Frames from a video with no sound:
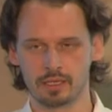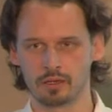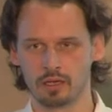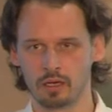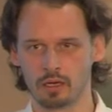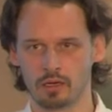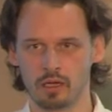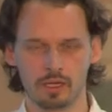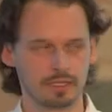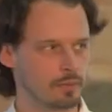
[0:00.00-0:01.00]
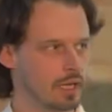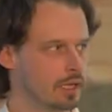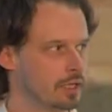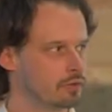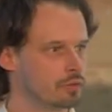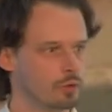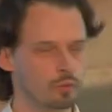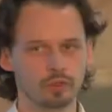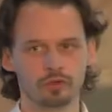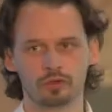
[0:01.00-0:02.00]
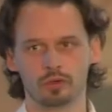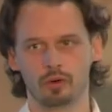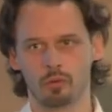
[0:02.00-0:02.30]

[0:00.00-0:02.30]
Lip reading: and similarly to Ubuntu,